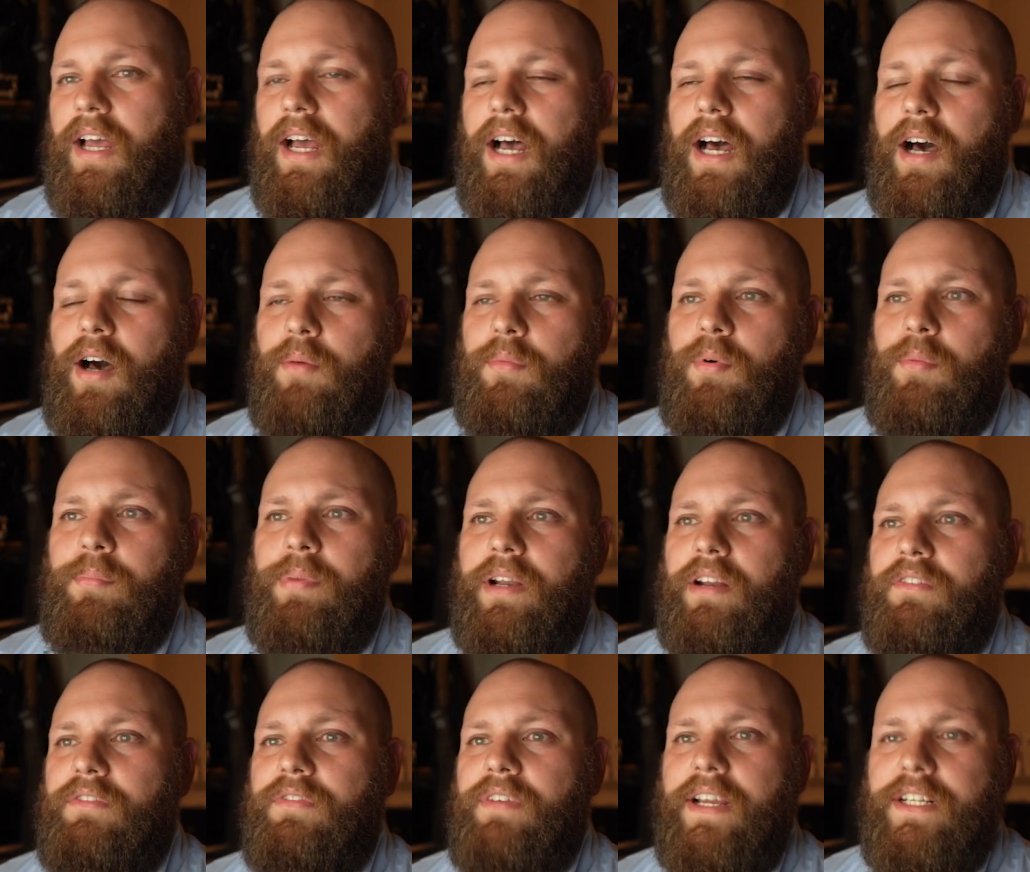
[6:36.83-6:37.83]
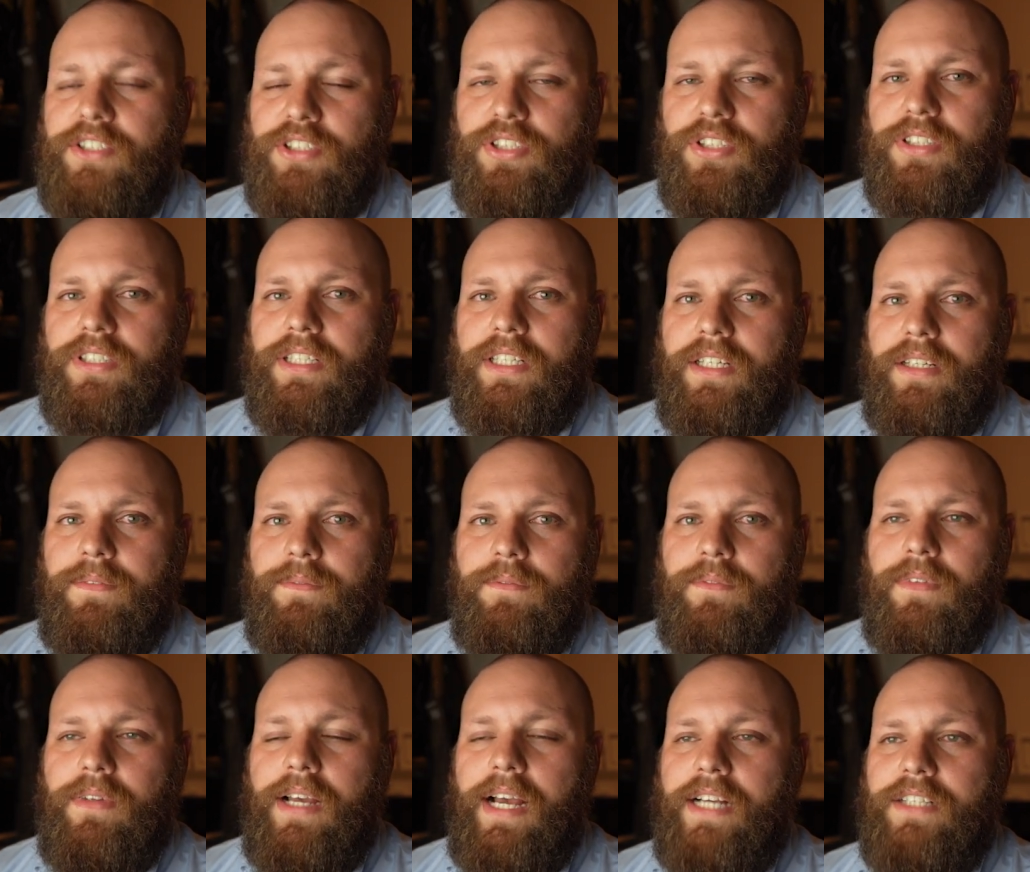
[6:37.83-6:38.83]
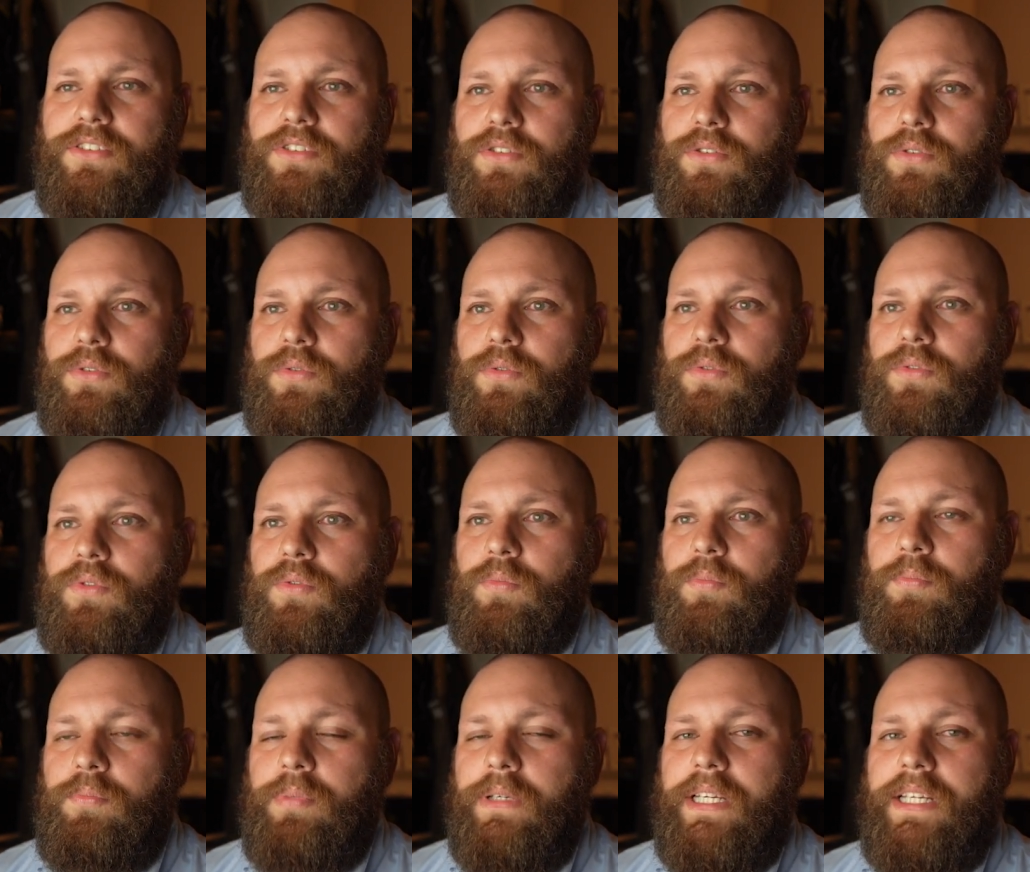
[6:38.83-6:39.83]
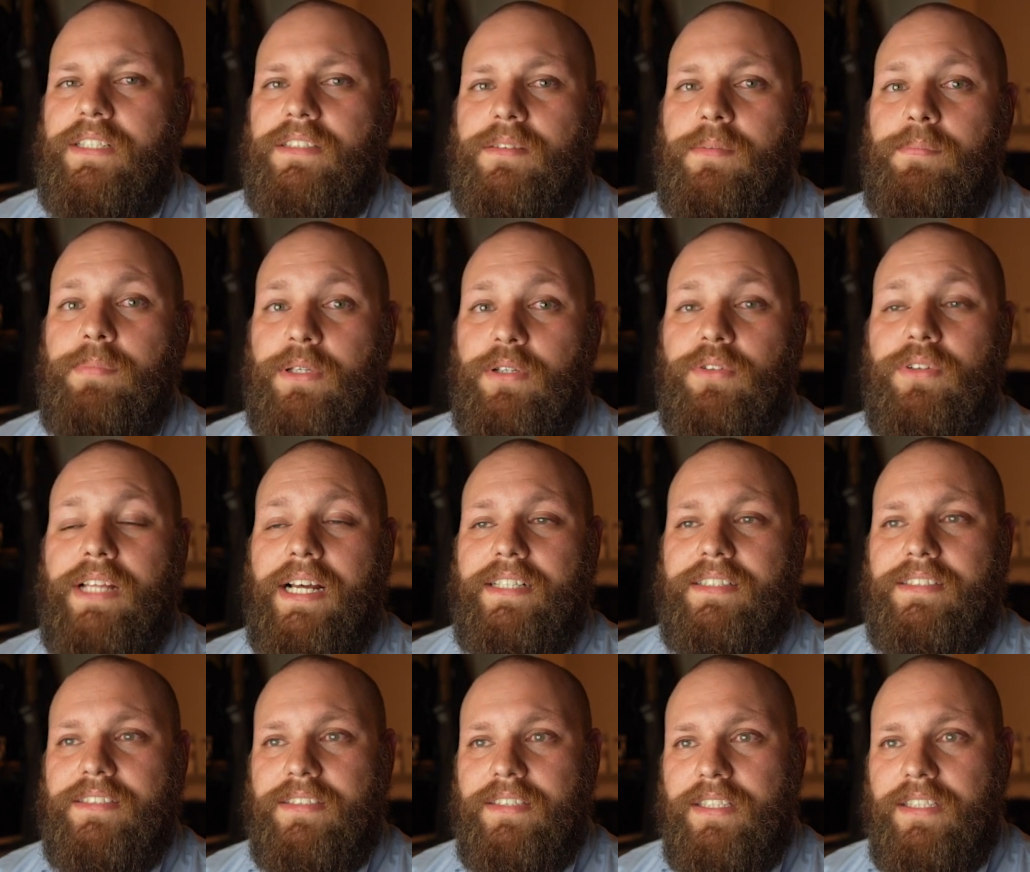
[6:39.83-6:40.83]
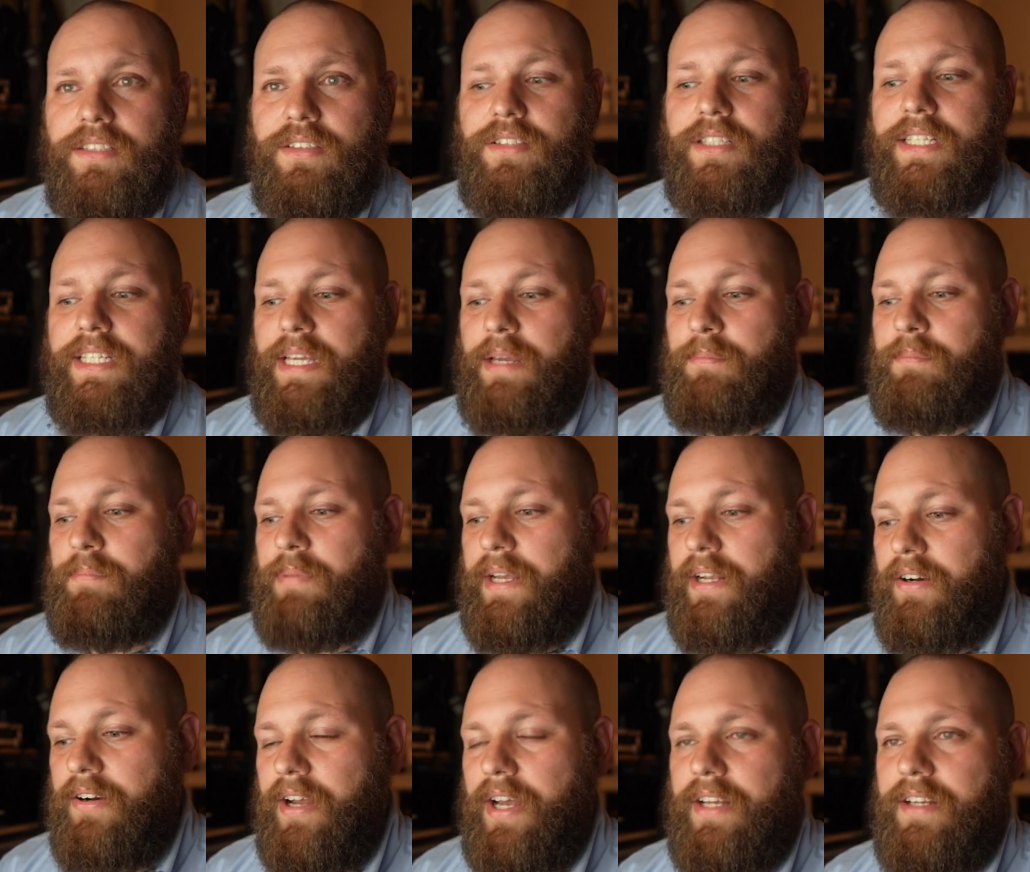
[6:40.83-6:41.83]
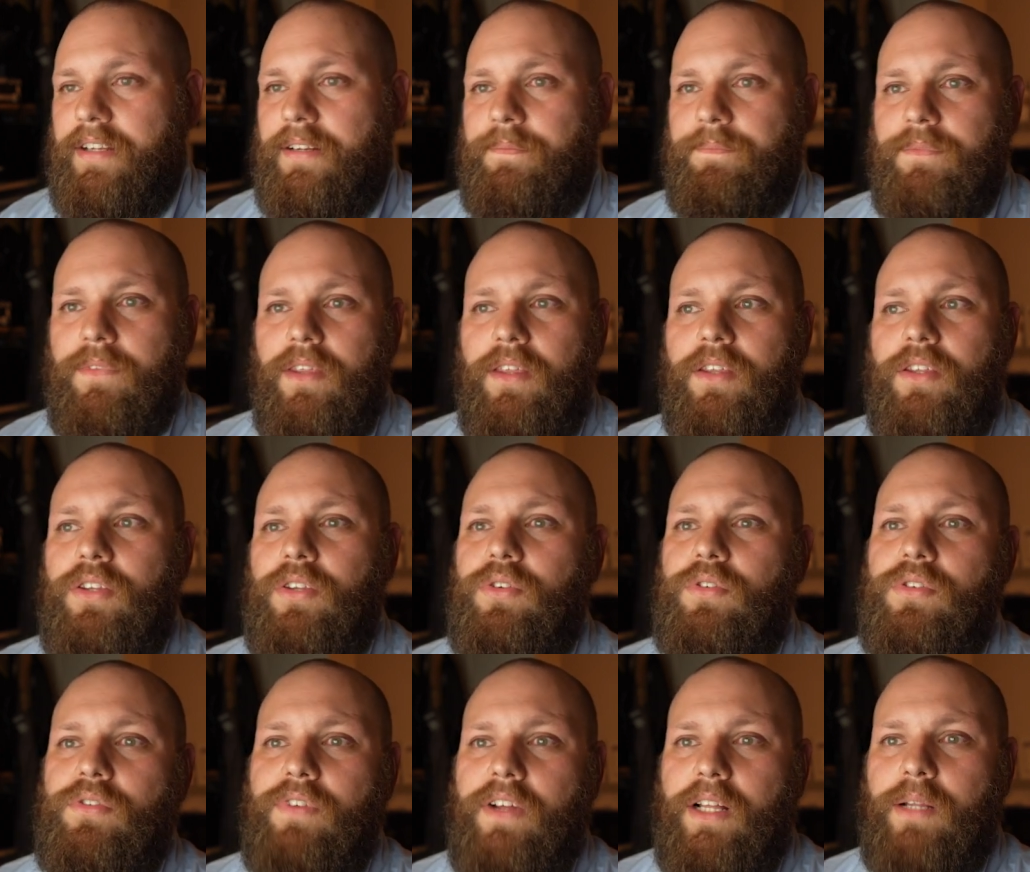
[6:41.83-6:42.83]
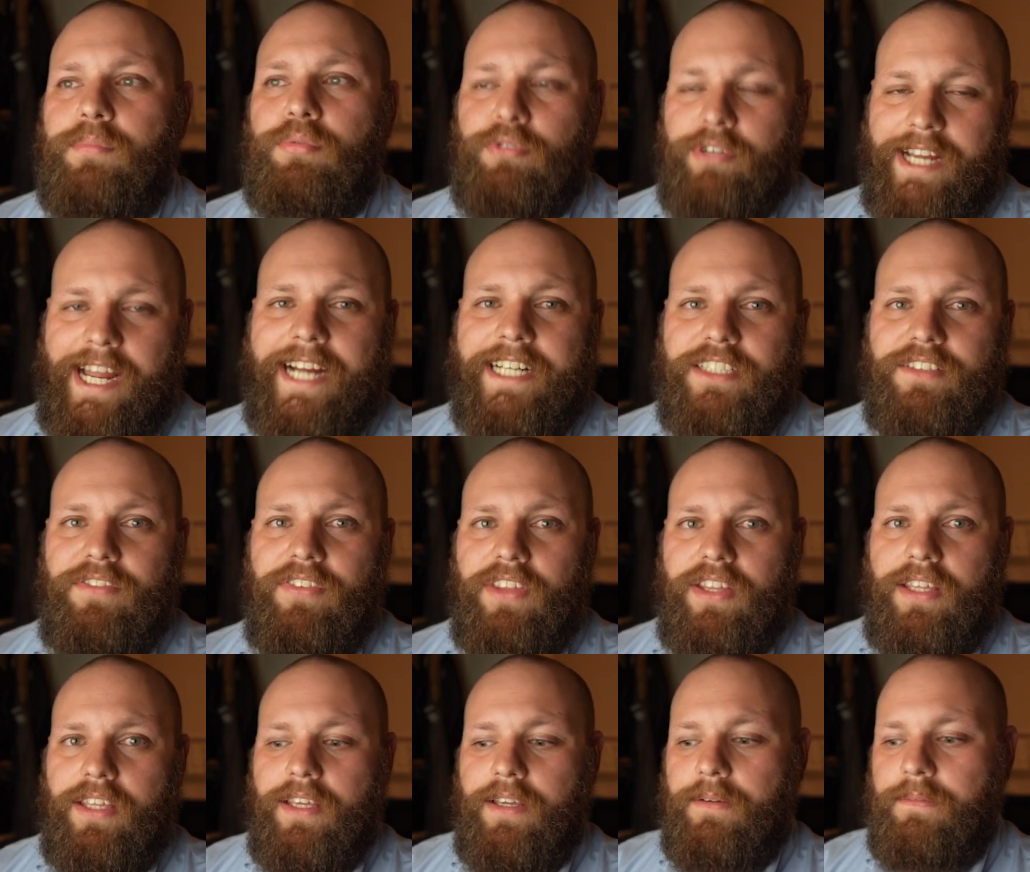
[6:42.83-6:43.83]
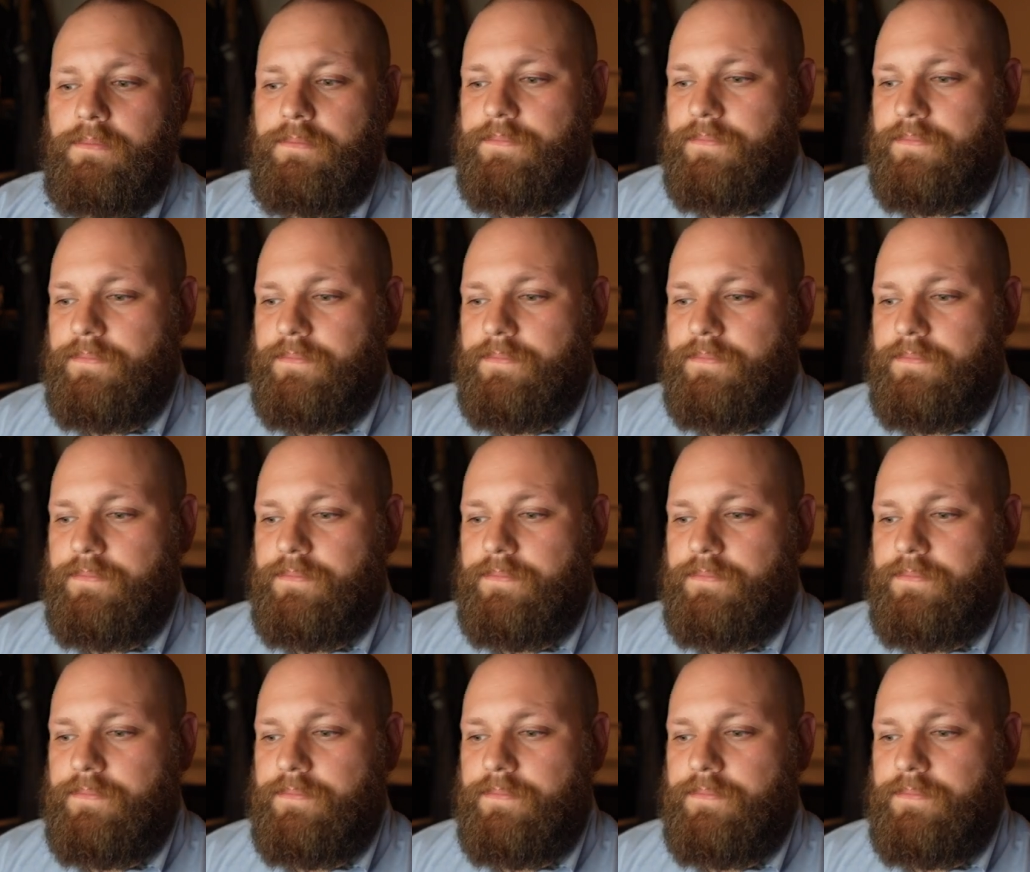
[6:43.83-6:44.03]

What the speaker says: But eventually, as you begin to build that skill and get better at it, you develop reactive thinking.